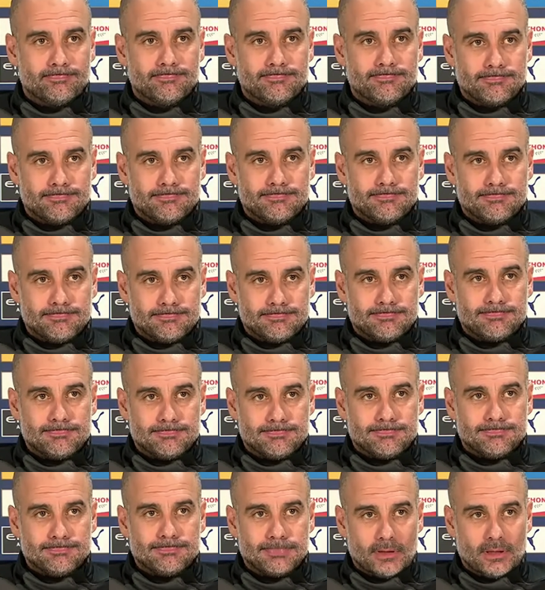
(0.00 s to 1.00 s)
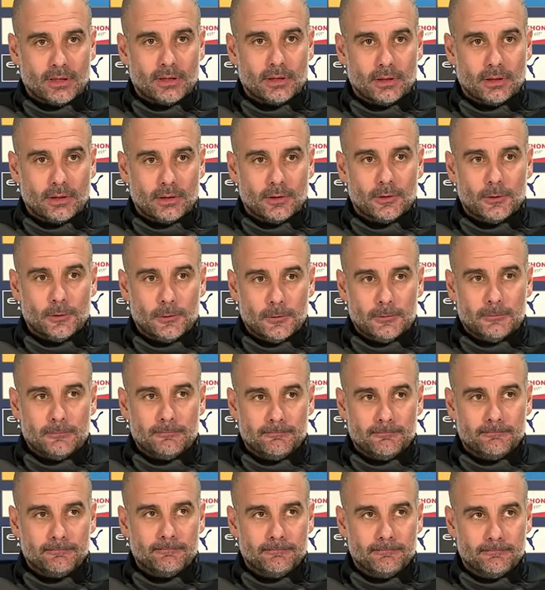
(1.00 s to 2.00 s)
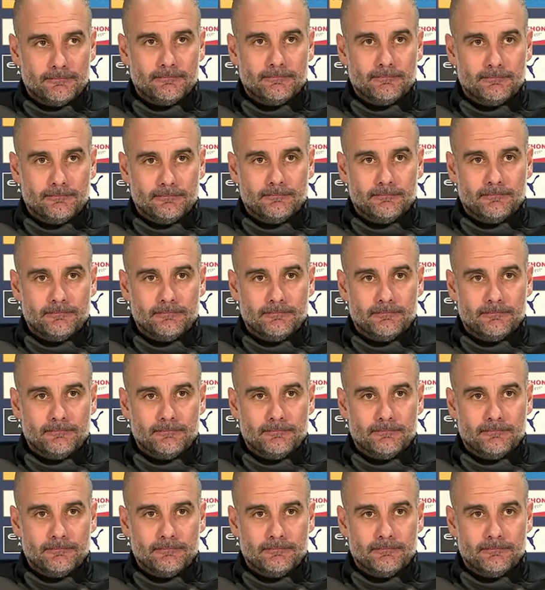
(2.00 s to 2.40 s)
(silence)